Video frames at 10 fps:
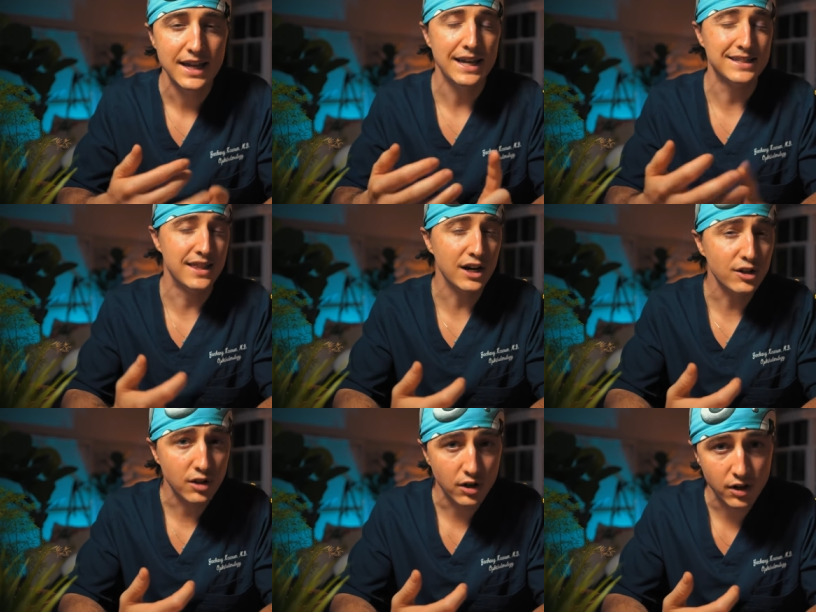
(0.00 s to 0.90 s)
is there
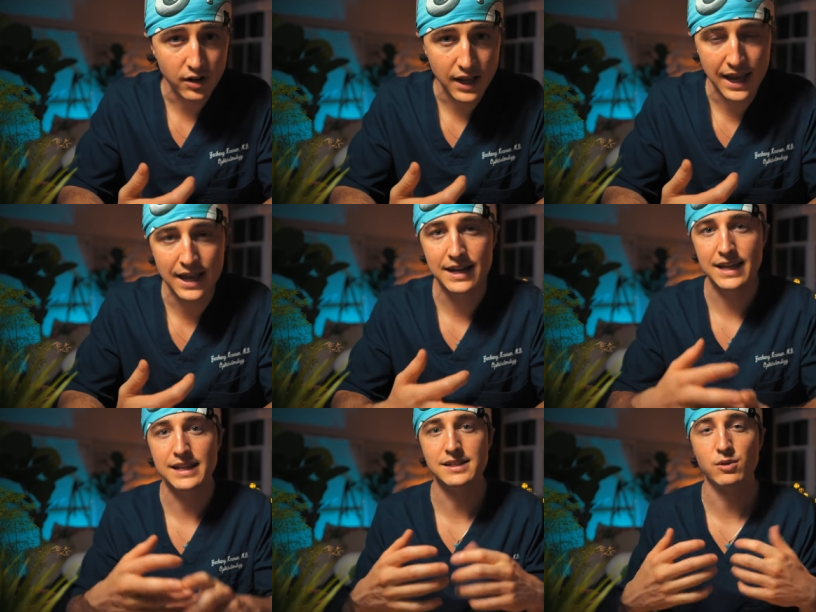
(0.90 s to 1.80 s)
to learn and
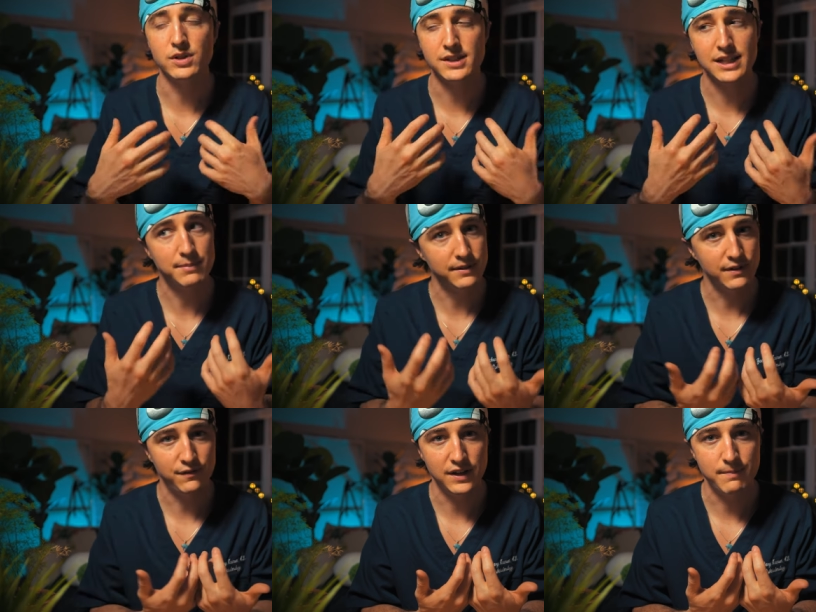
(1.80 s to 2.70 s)
is receptive
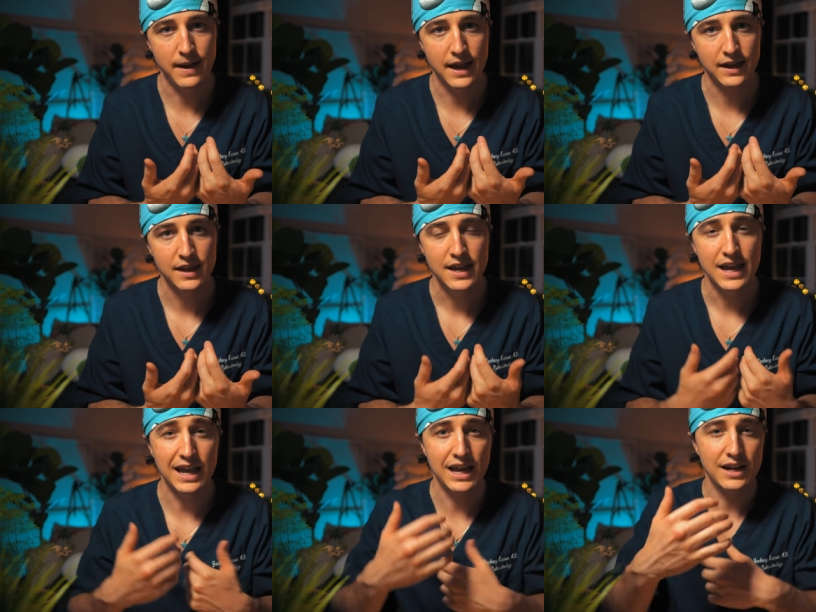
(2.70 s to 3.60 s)
to feedback
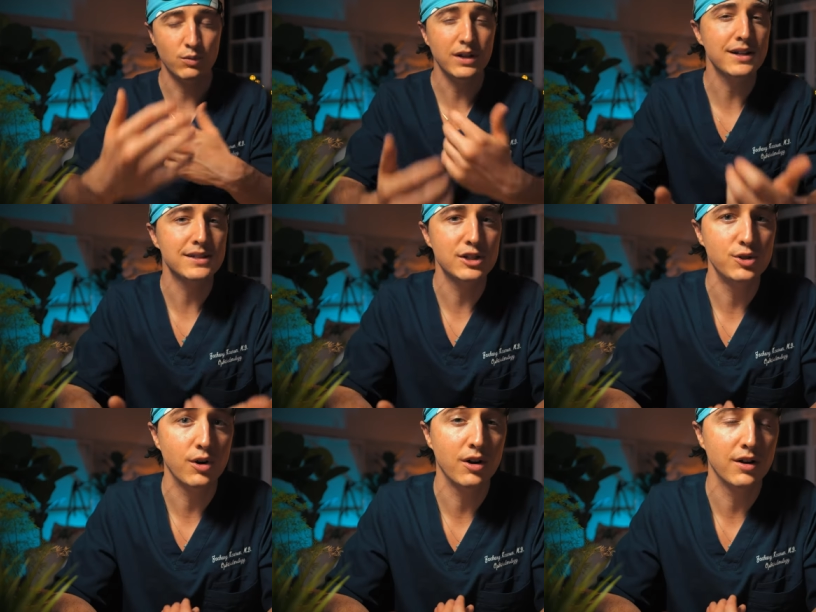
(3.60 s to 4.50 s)
and realize that
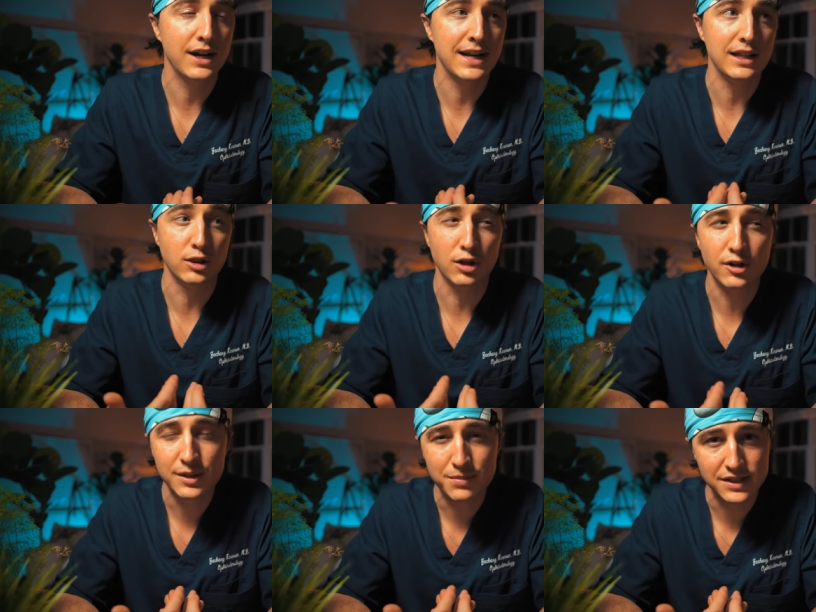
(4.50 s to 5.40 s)
you are in a
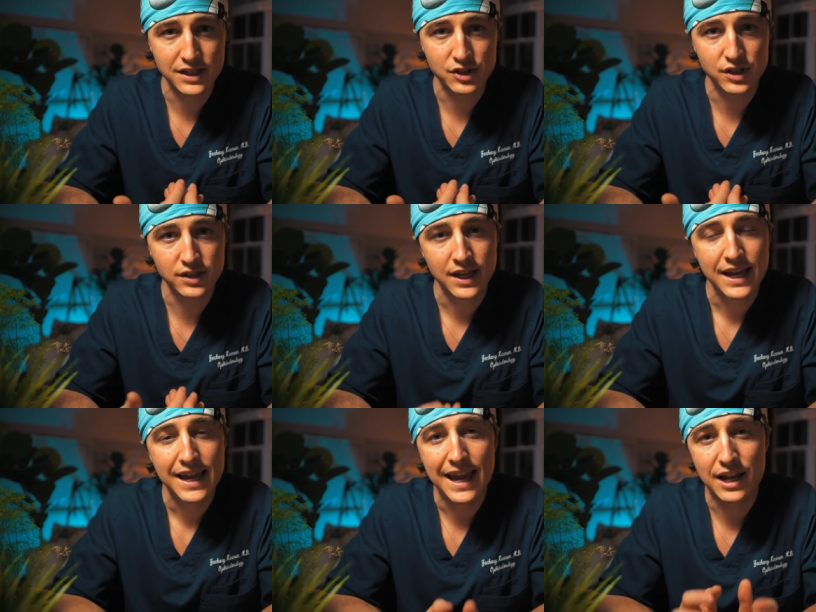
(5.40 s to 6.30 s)
learning position
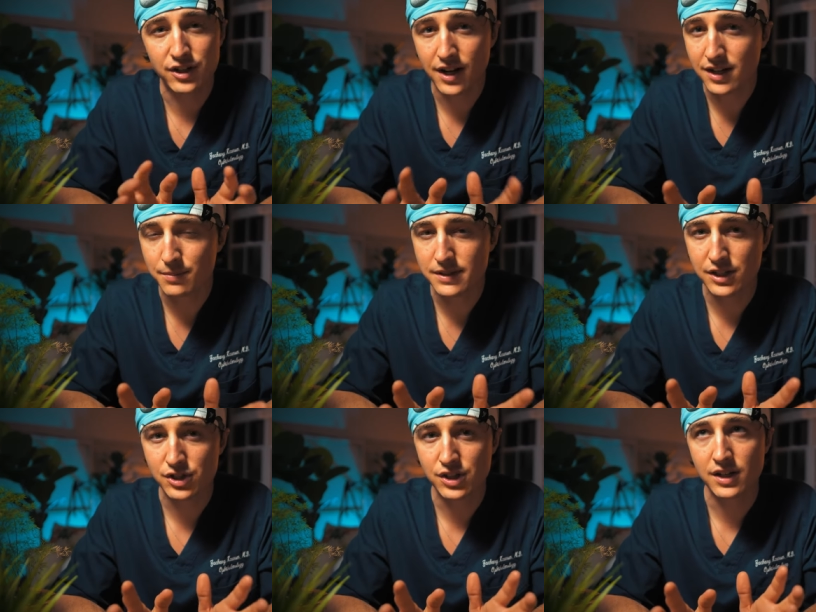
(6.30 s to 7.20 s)
and you're not in a
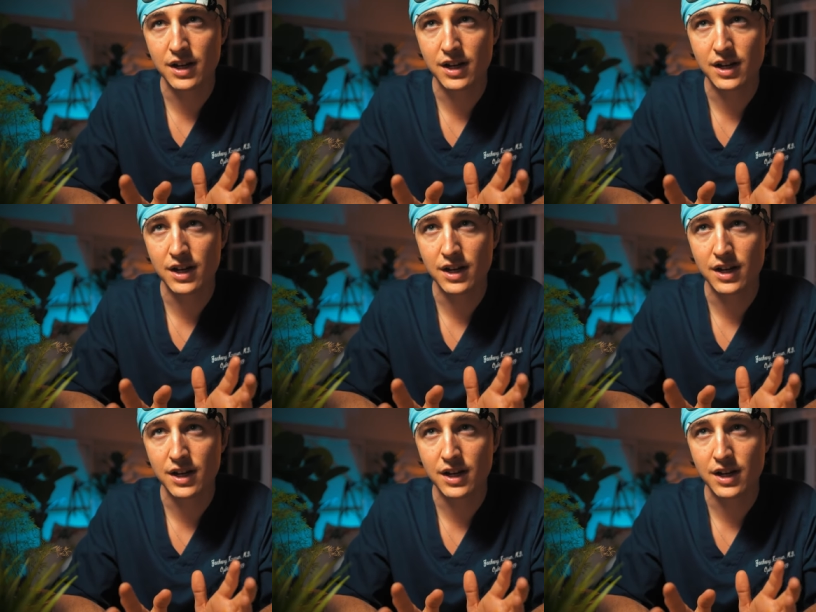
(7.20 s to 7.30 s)
position